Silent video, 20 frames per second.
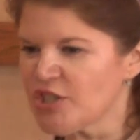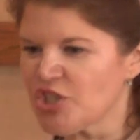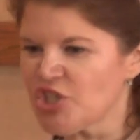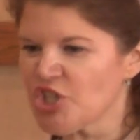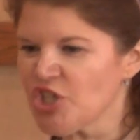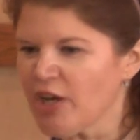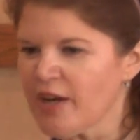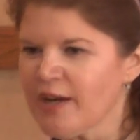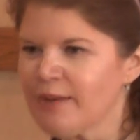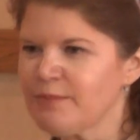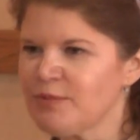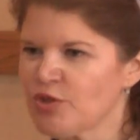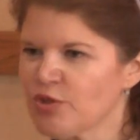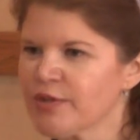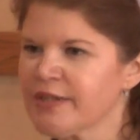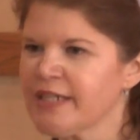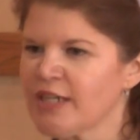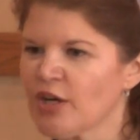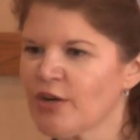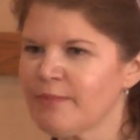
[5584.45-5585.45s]
to shut up
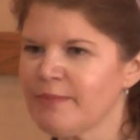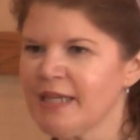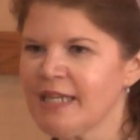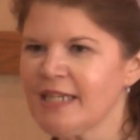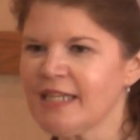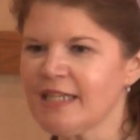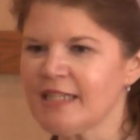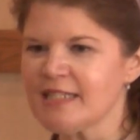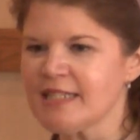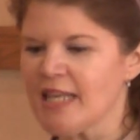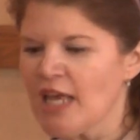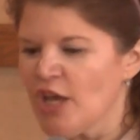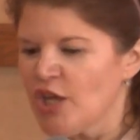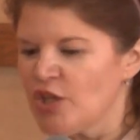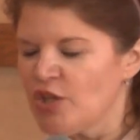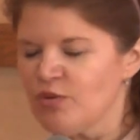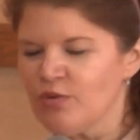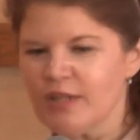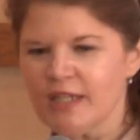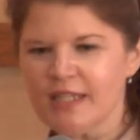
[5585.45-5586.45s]
during our
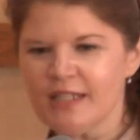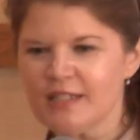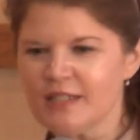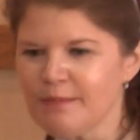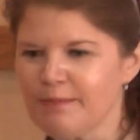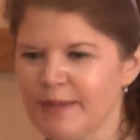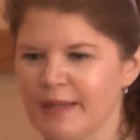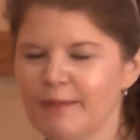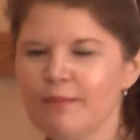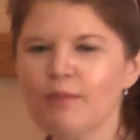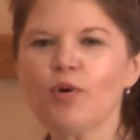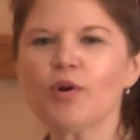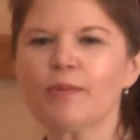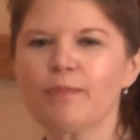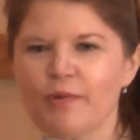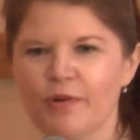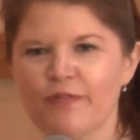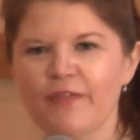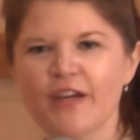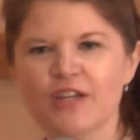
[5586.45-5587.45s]
meetings, you need to be more
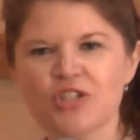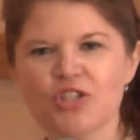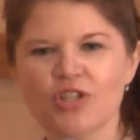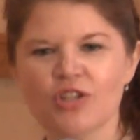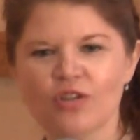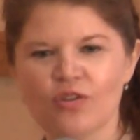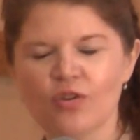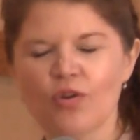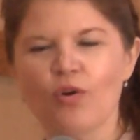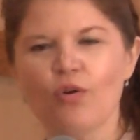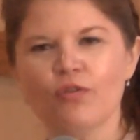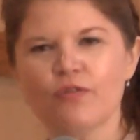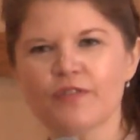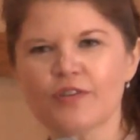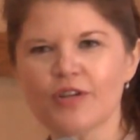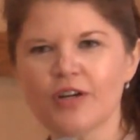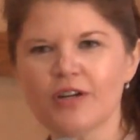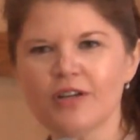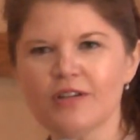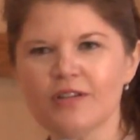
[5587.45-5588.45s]
professional
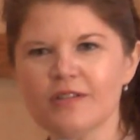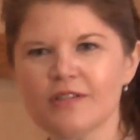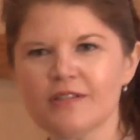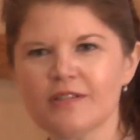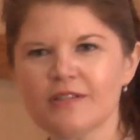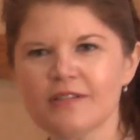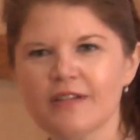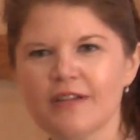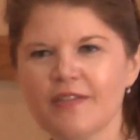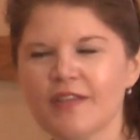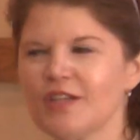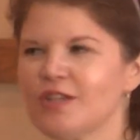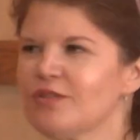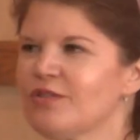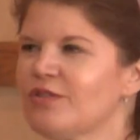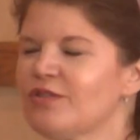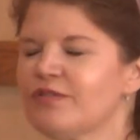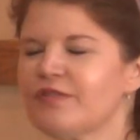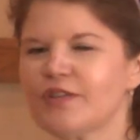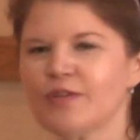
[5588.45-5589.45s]
overall, and then you
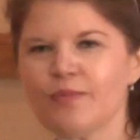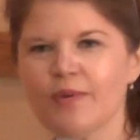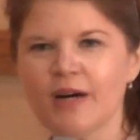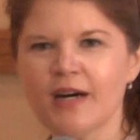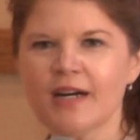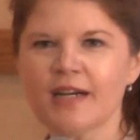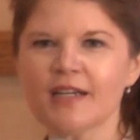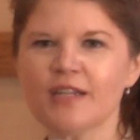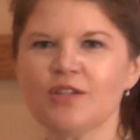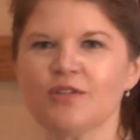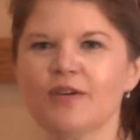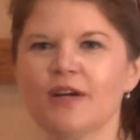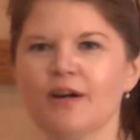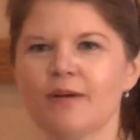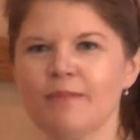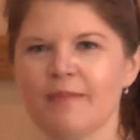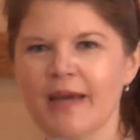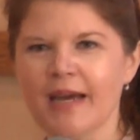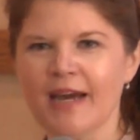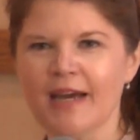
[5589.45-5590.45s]
go for a walk and you
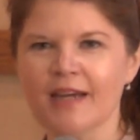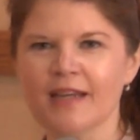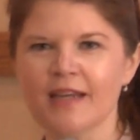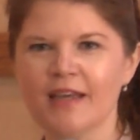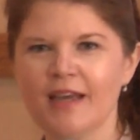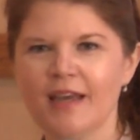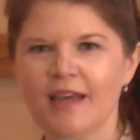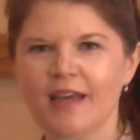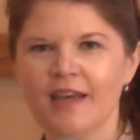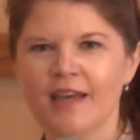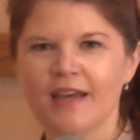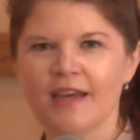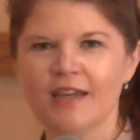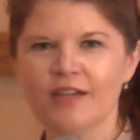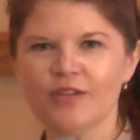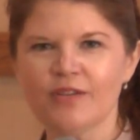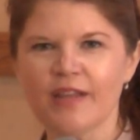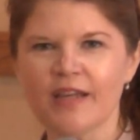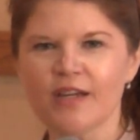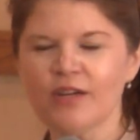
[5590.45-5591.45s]
come back, and
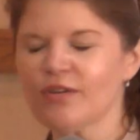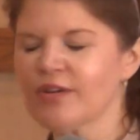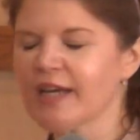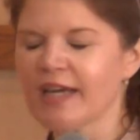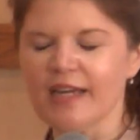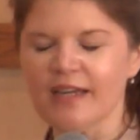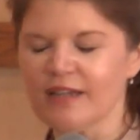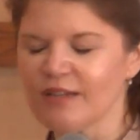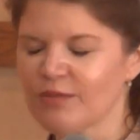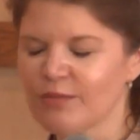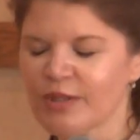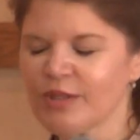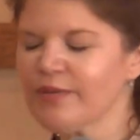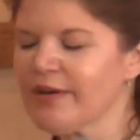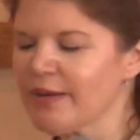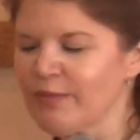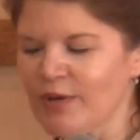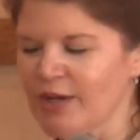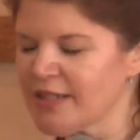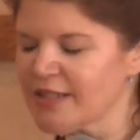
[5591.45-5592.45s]
you're like, okay, what do
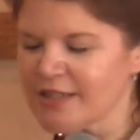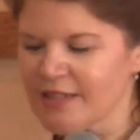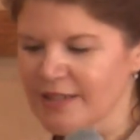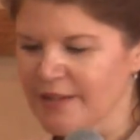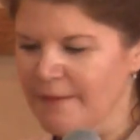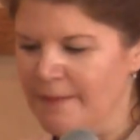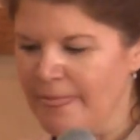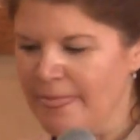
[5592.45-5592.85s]
I want?